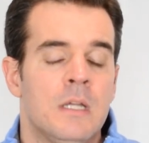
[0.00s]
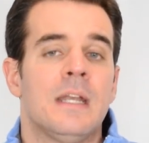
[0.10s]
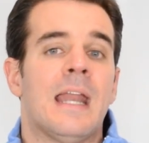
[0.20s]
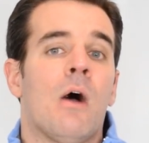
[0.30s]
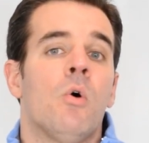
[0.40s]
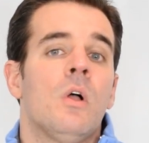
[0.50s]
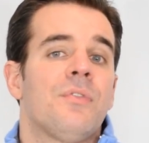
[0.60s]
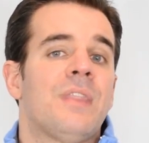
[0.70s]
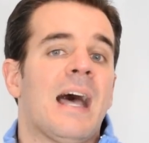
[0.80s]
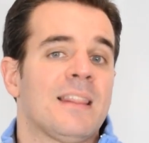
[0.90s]
Now,
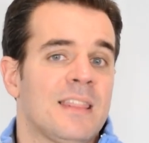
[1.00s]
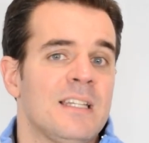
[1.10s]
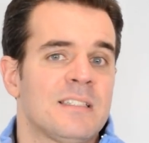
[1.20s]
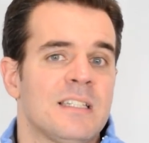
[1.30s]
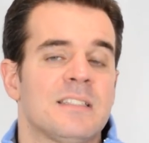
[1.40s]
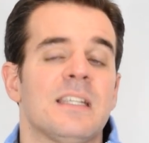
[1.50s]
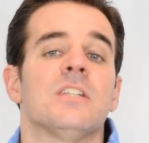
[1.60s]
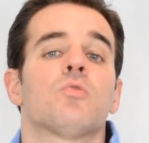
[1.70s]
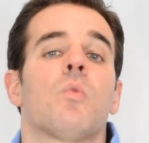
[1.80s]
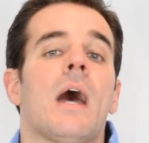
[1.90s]
that thesis
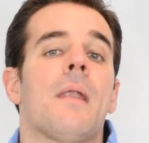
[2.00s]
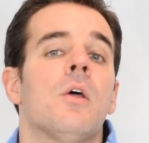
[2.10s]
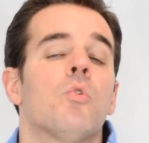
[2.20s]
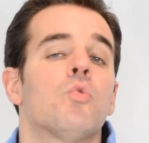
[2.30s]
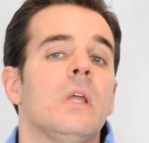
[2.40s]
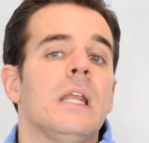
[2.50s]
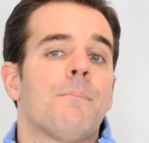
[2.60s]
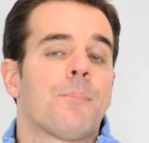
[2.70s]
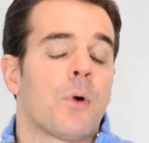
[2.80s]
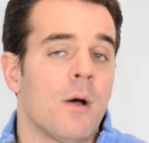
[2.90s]
is what really
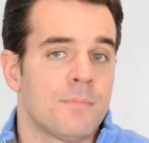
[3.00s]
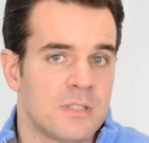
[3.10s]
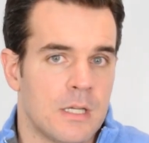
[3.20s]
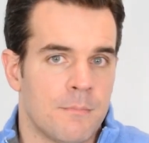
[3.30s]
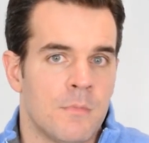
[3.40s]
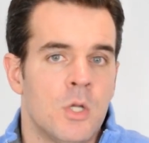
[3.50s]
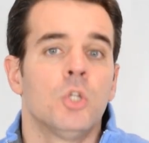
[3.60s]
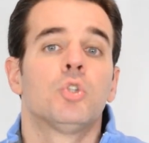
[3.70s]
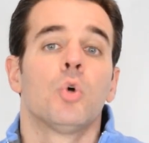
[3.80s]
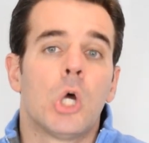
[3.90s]
prompts them
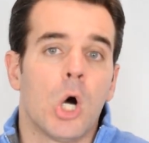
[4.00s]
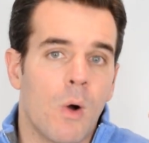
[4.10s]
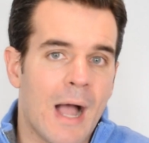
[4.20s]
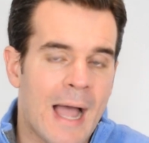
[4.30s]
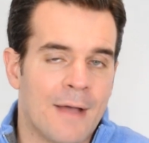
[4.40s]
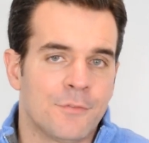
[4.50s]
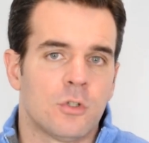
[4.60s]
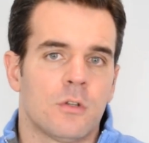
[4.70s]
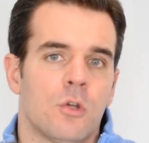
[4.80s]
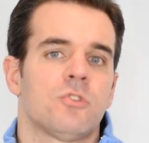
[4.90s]
to go
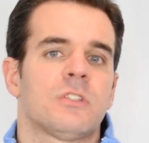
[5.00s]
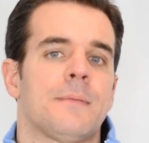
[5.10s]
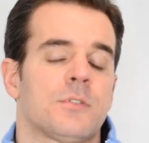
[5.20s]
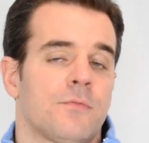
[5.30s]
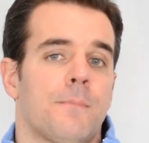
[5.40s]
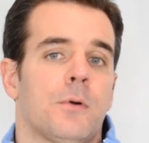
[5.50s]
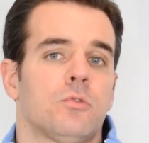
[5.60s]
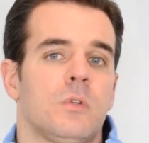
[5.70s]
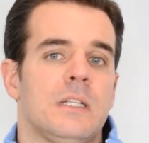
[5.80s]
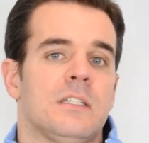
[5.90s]
after those types of
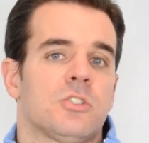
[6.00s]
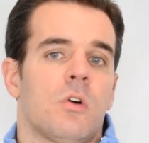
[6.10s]
opportunities.